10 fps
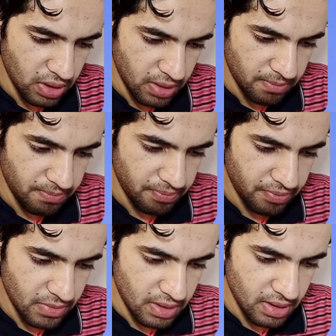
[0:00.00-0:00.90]
Okay,
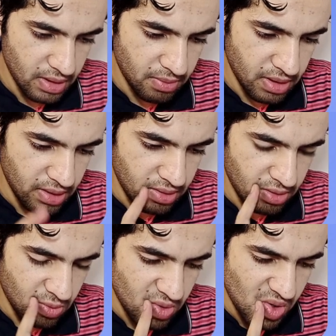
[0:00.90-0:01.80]
let me
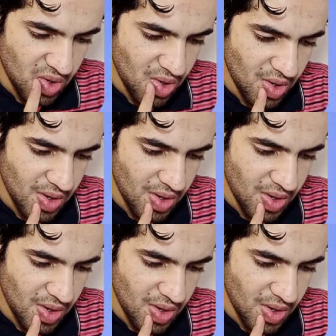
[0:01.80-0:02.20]
write this one.